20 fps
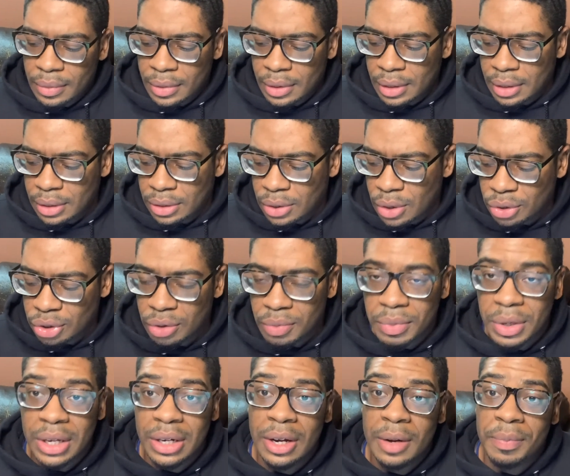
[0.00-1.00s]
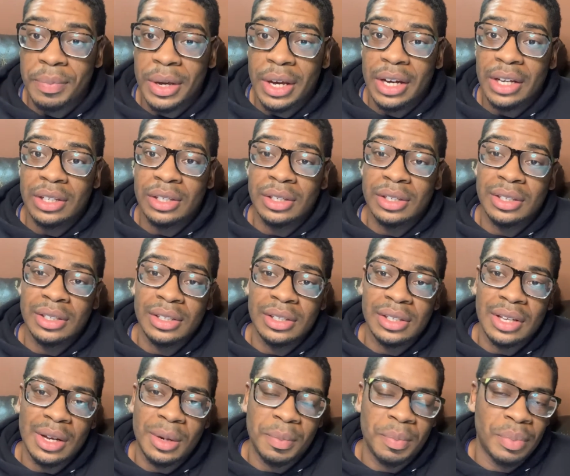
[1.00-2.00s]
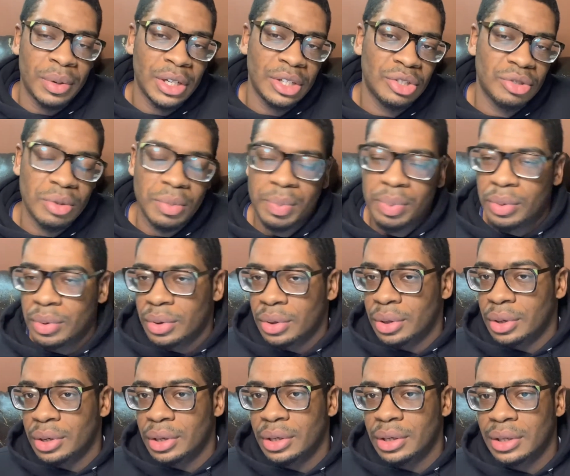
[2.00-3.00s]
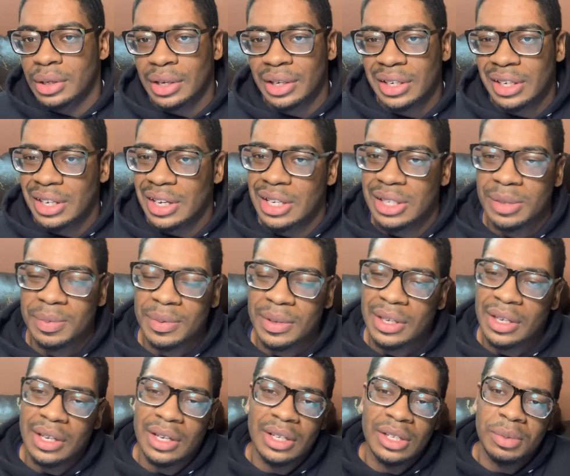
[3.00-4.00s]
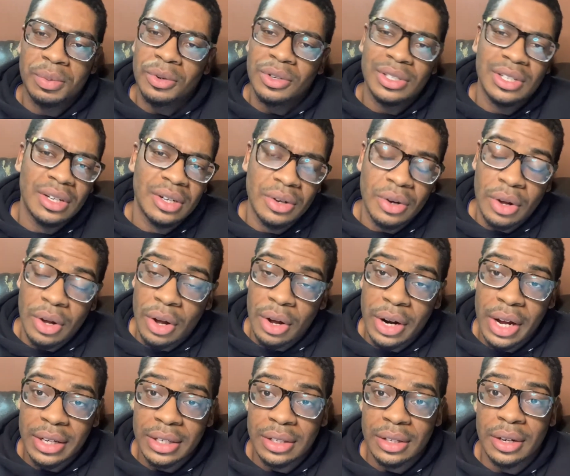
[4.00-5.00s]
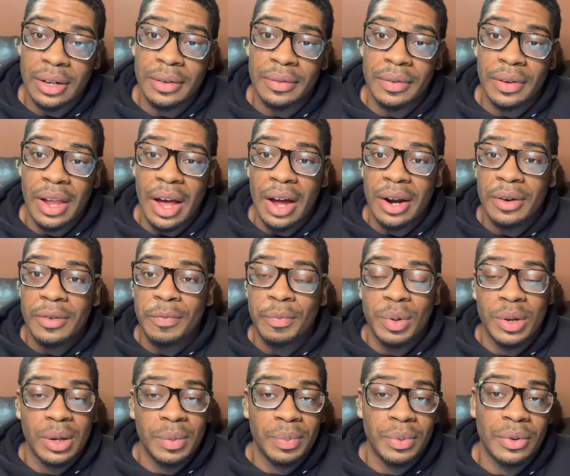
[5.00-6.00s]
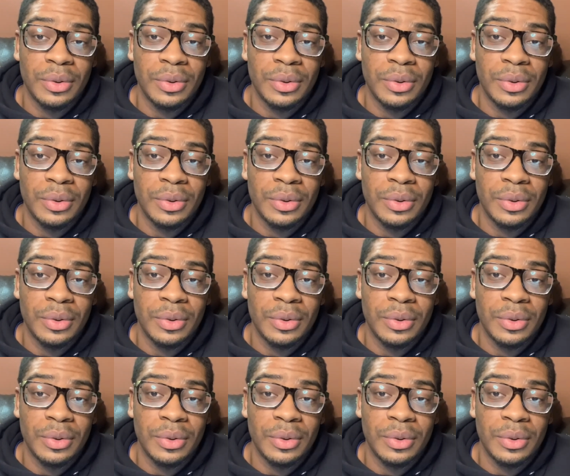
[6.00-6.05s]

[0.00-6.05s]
social media pages like Bleacher Report, E S P N, SportsCenter, all, all that stuff. A lot of people,